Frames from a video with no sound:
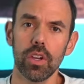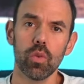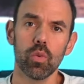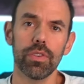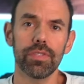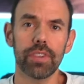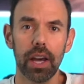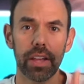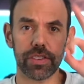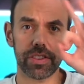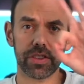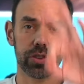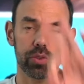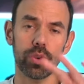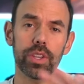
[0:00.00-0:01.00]
We've got
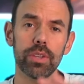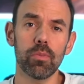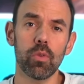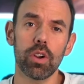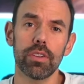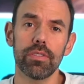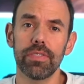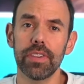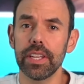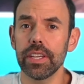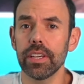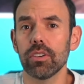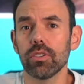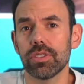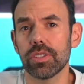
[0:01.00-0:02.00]
three more
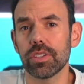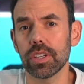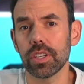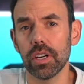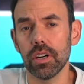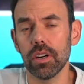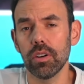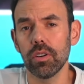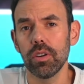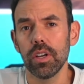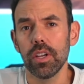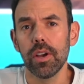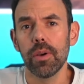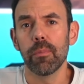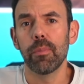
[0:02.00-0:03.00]
videos to go,
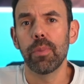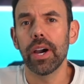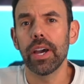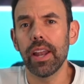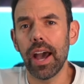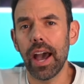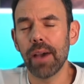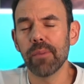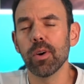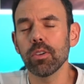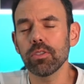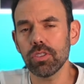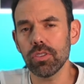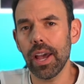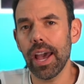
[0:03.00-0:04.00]
but I'm
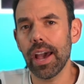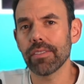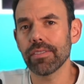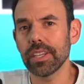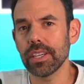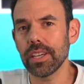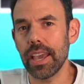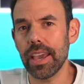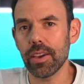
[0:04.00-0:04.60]
also having a